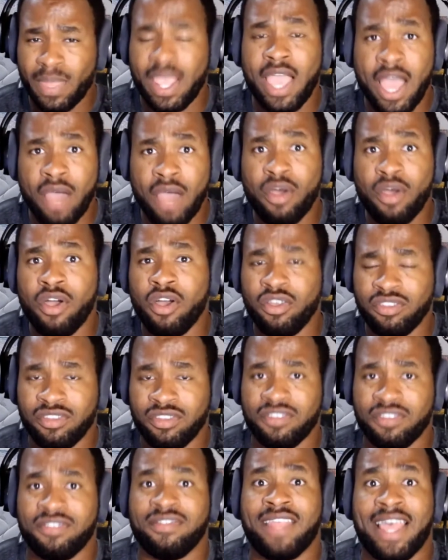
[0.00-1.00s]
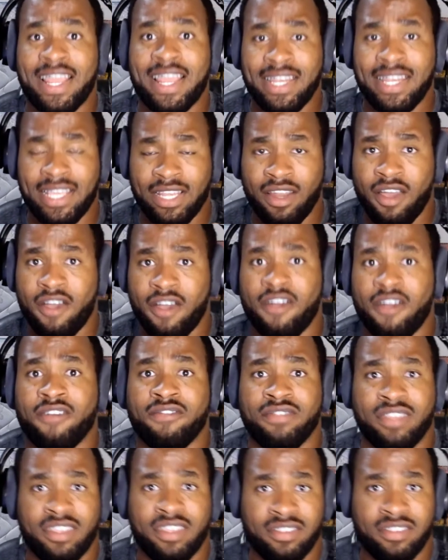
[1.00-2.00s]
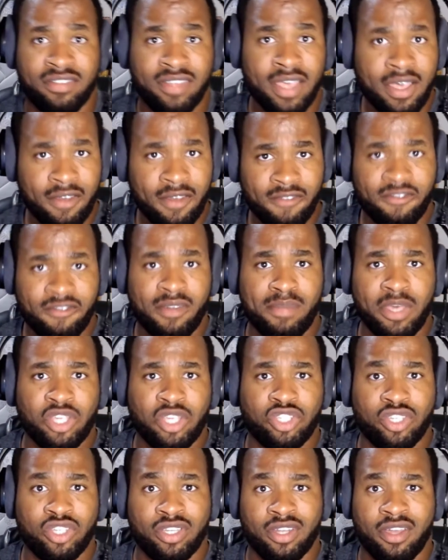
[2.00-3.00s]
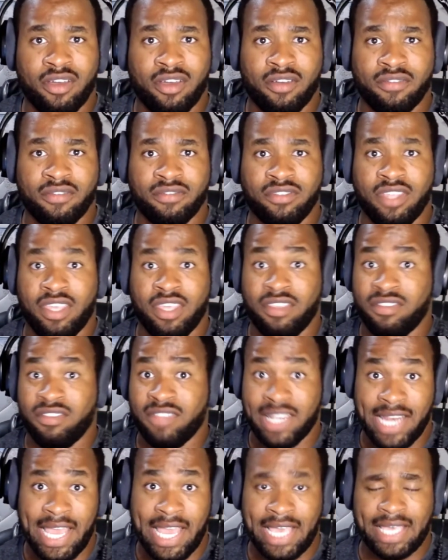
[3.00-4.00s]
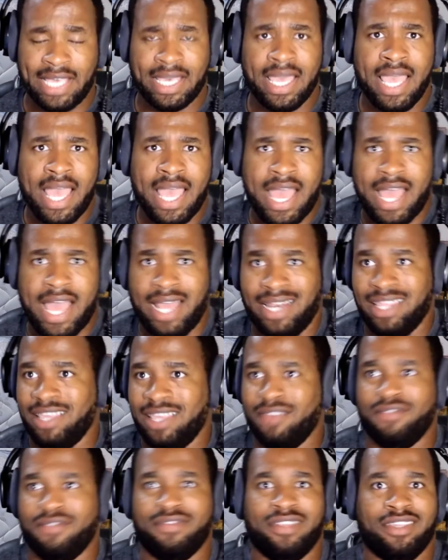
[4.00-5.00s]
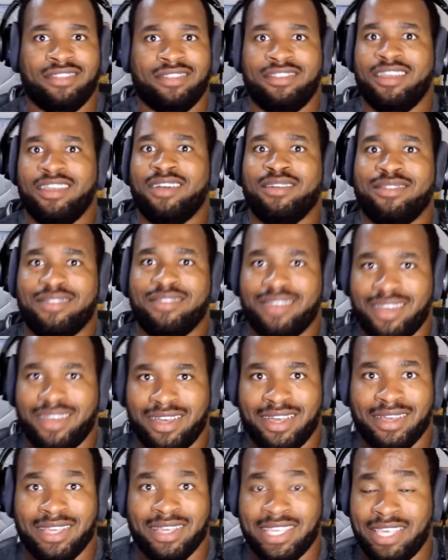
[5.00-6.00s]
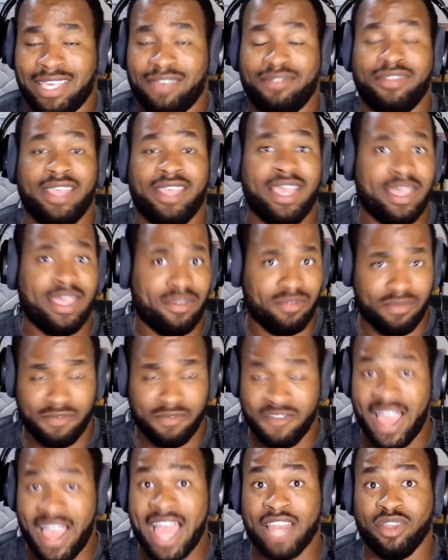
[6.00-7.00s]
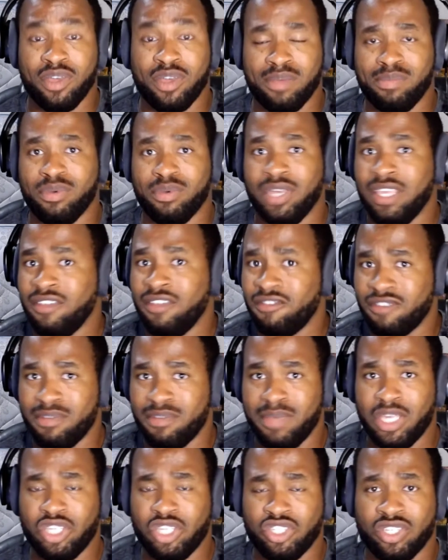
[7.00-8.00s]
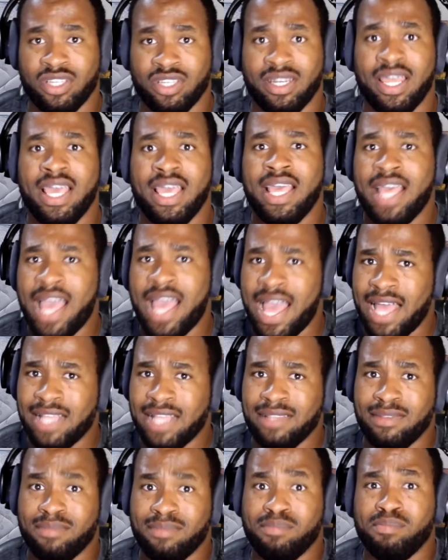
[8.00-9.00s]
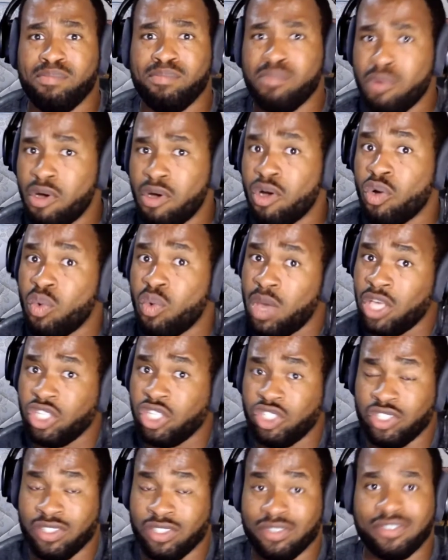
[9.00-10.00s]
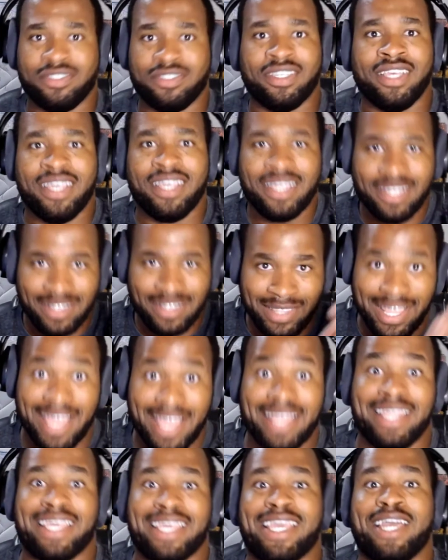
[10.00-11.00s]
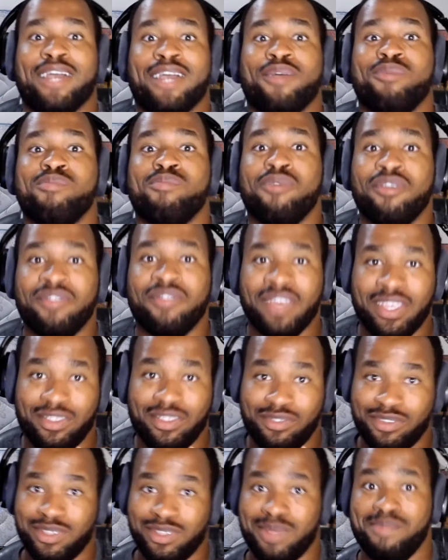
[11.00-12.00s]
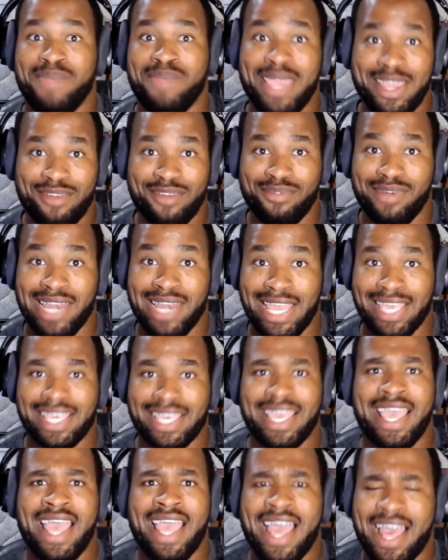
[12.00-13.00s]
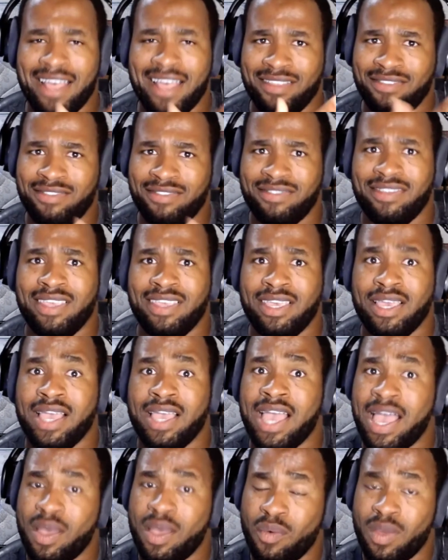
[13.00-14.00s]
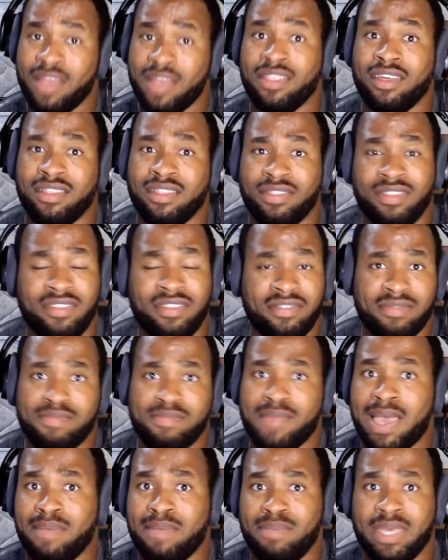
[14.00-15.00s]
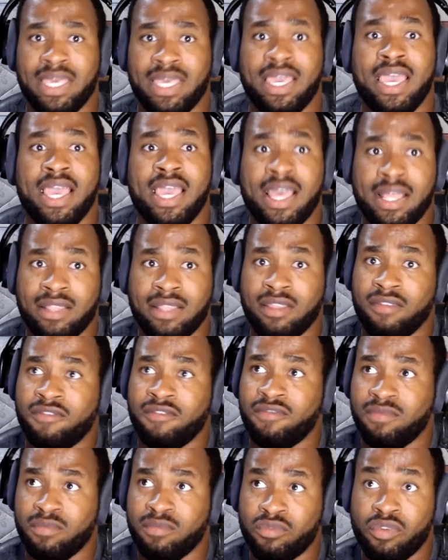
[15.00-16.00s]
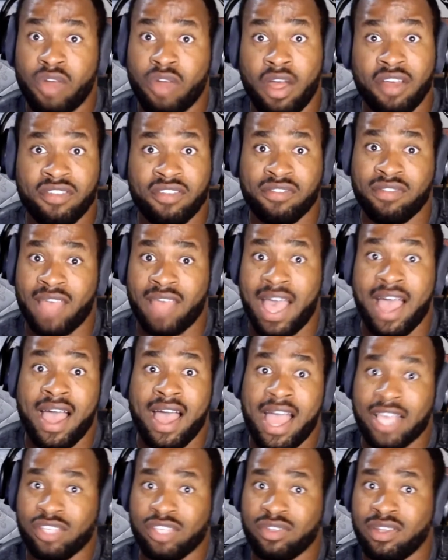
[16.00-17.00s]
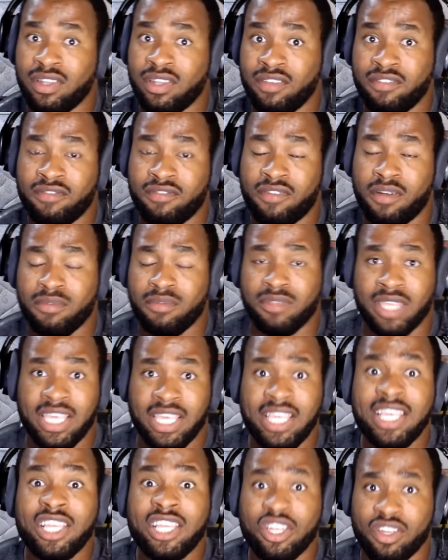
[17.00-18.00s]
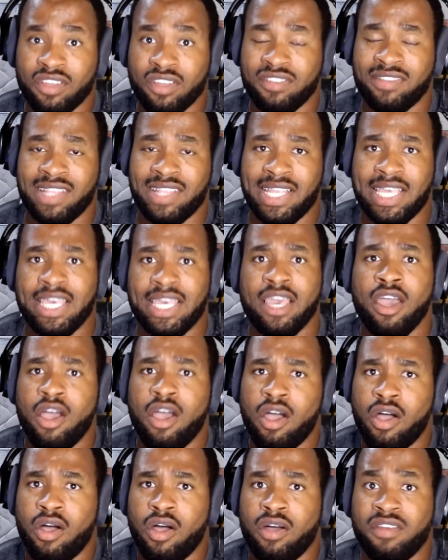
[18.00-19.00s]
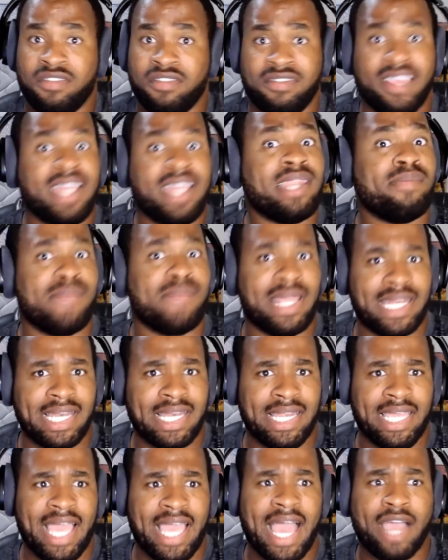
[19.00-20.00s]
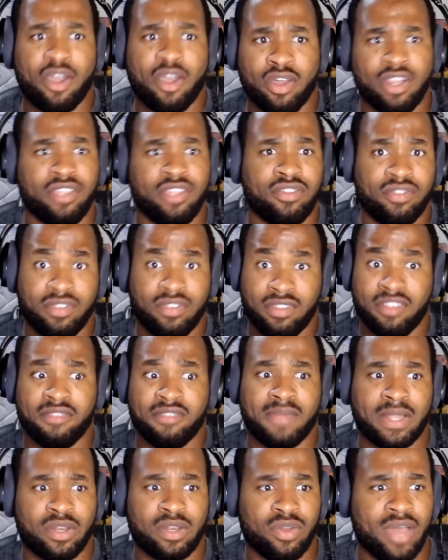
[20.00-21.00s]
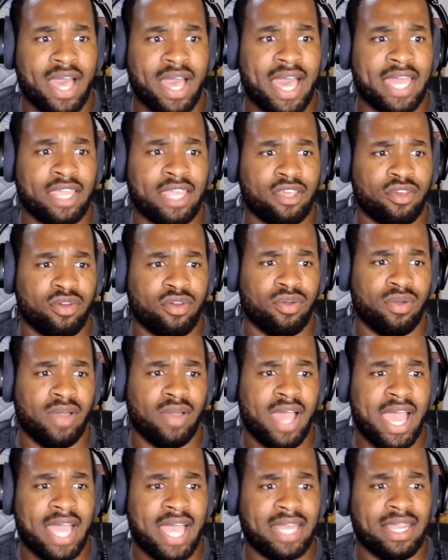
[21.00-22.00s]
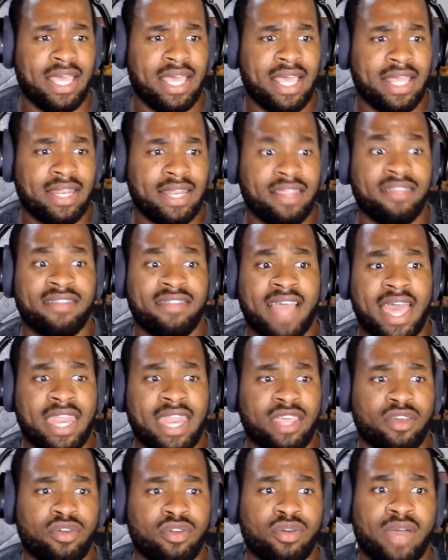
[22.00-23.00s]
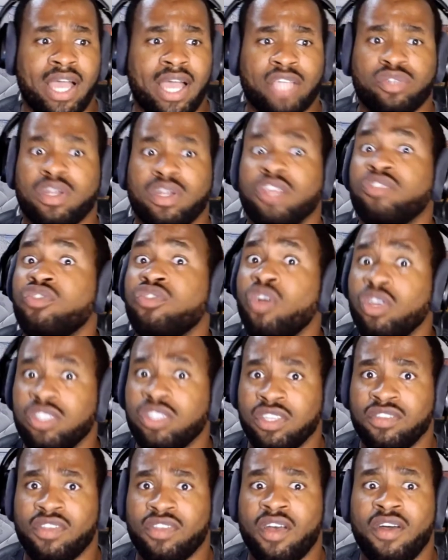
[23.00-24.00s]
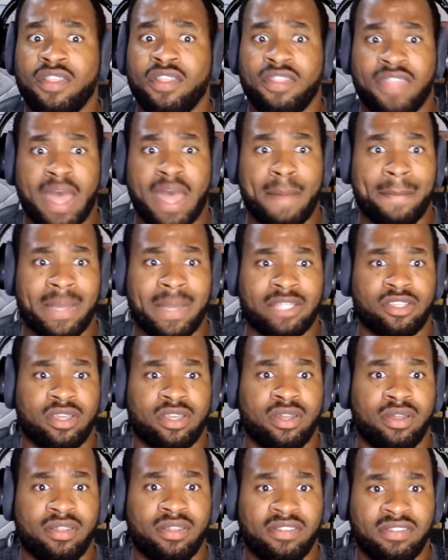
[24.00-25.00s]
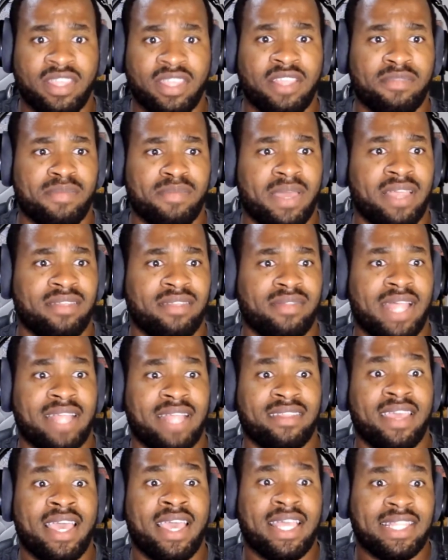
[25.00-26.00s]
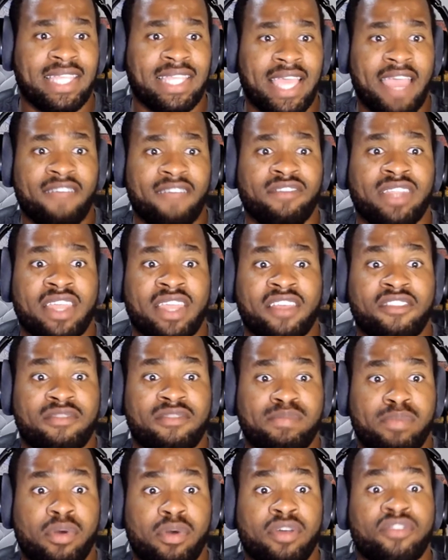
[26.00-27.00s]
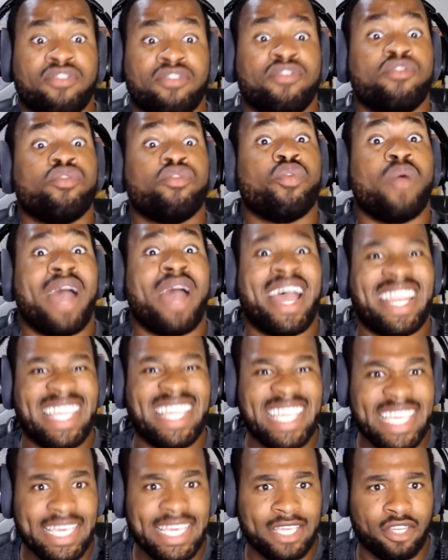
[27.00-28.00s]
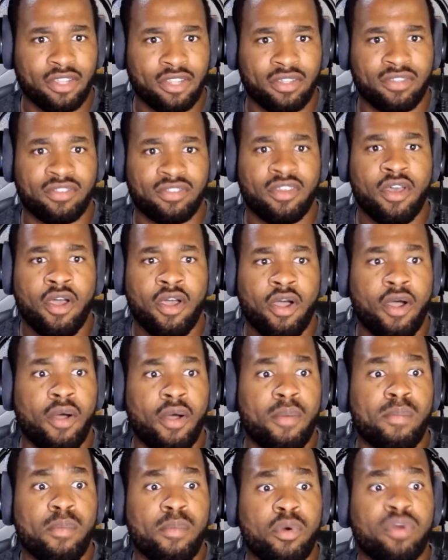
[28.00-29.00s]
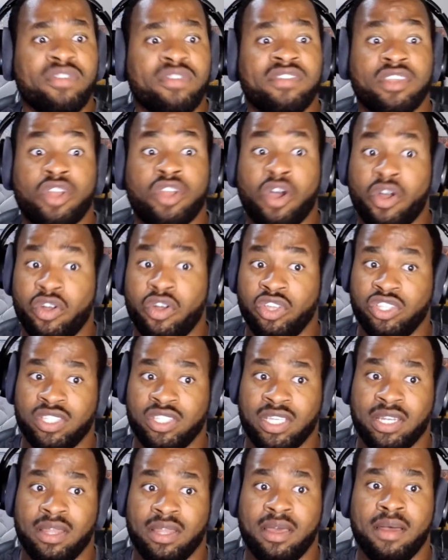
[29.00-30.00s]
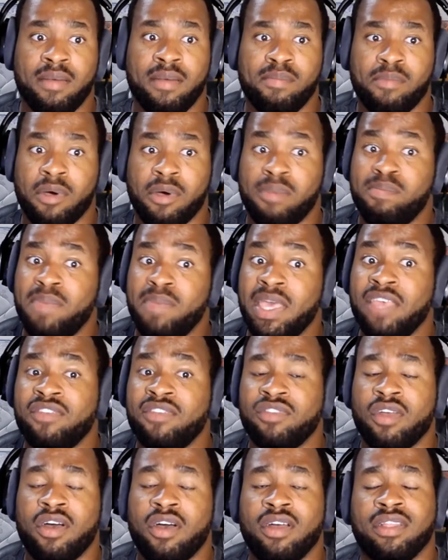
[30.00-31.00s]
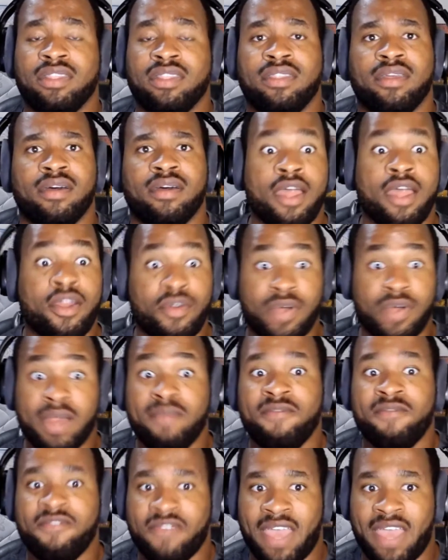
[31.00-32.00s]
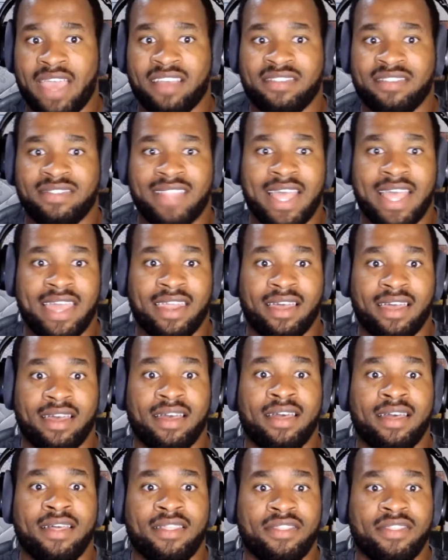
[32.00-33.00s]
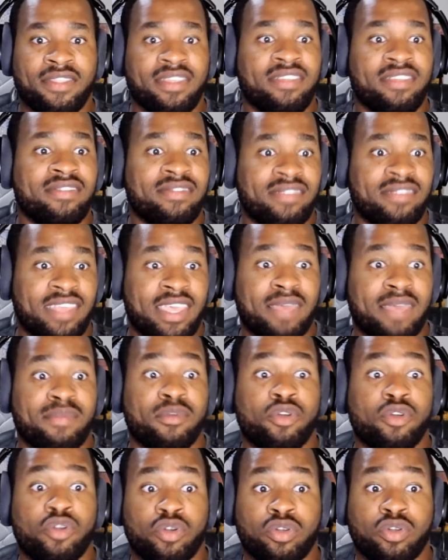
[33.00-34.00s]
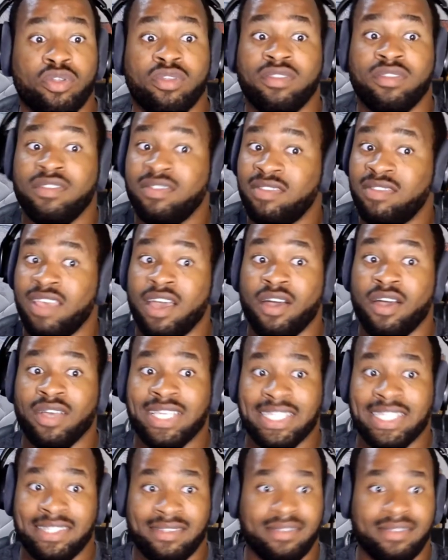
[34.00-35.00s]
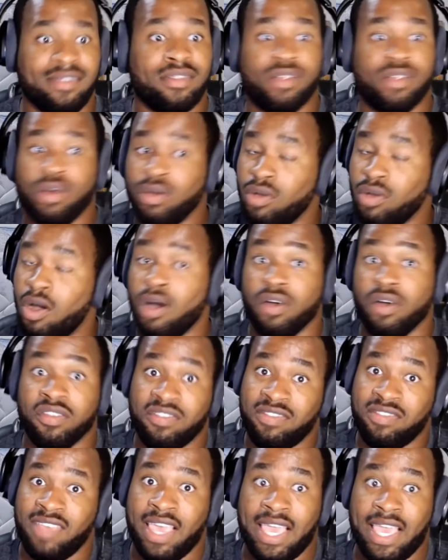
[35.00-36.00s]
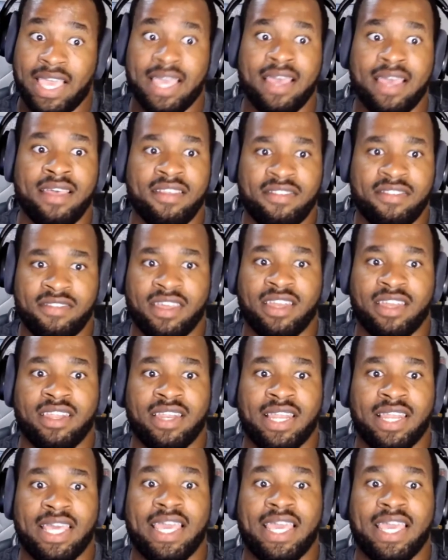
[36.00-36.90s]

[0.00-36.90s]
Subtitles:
our understanding of this formation of this lake, and if the delta gives invaluable information and more questions, then they can move into the main lake and see whether this might be the rocks are actually formed igneously or sedimentally, according to this particular article. And this article actually touches on that particular statement that the evidence points to an igneous or molten origin, but based on the RIMFAX data, this team couldn't tell or say certainly